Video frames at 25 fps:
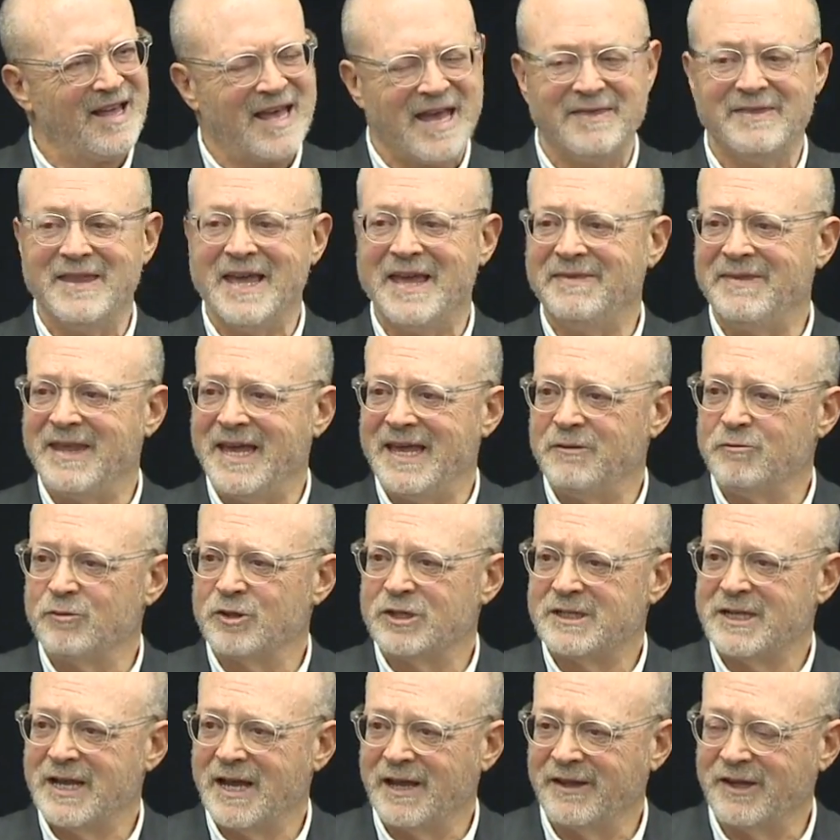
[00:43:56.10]
And then they were
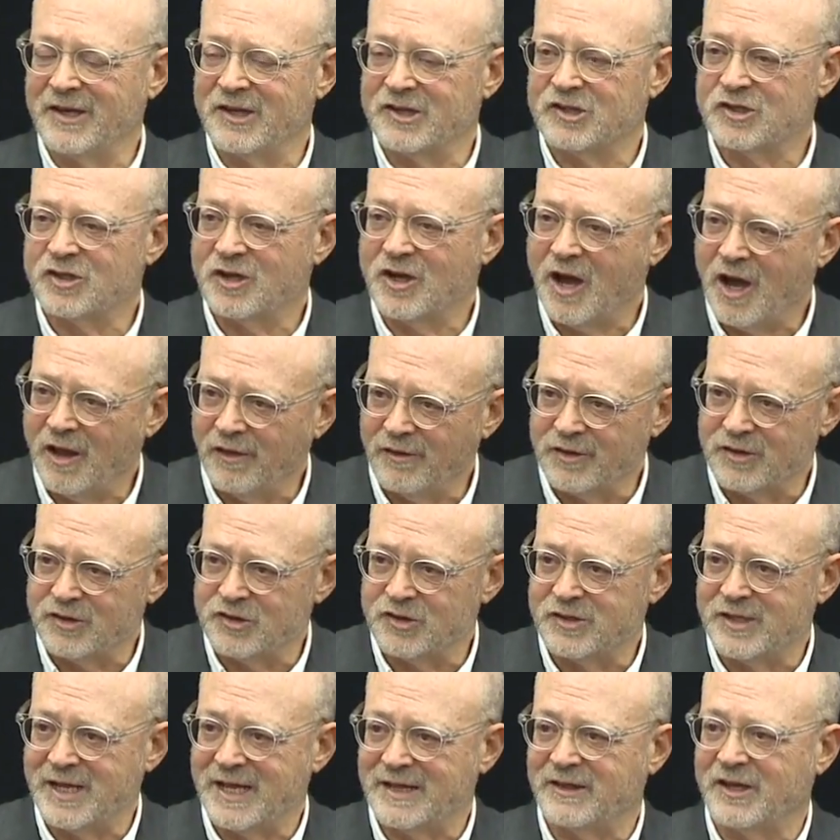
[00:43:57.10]
telling us
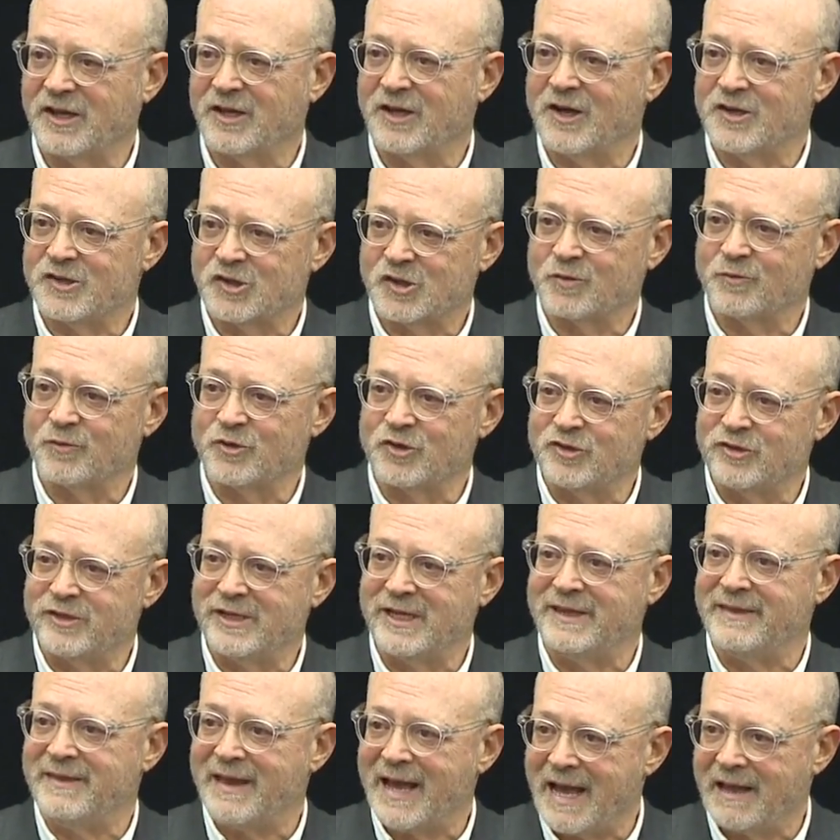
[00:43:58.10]
colors that the customers
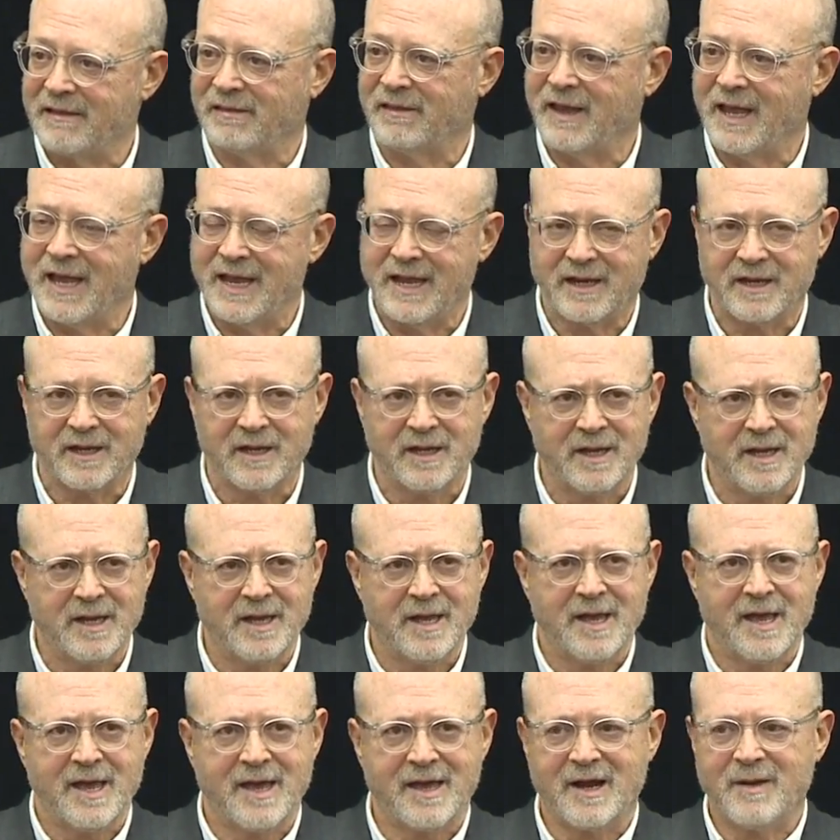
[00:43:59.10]
did not like.
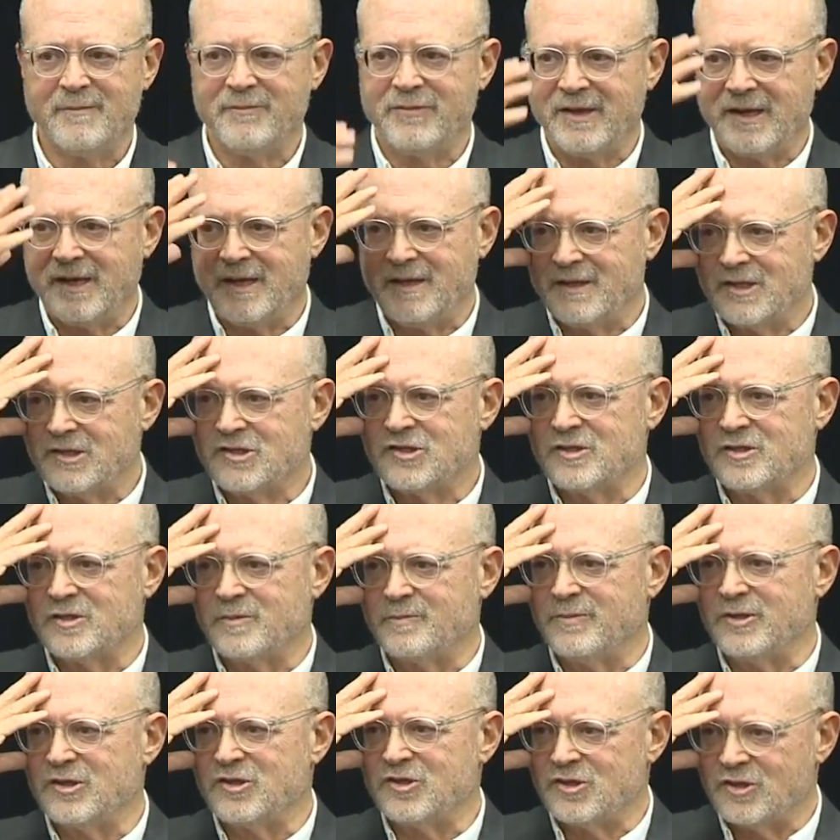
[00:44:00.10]
And I'm thinking, this is
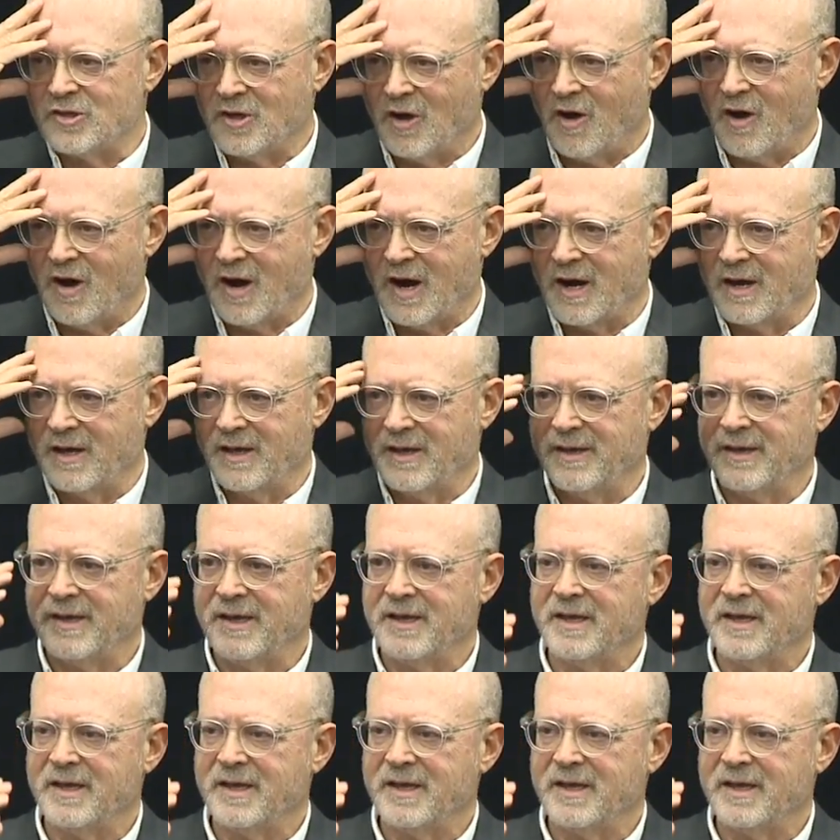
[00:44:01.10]
bizarre.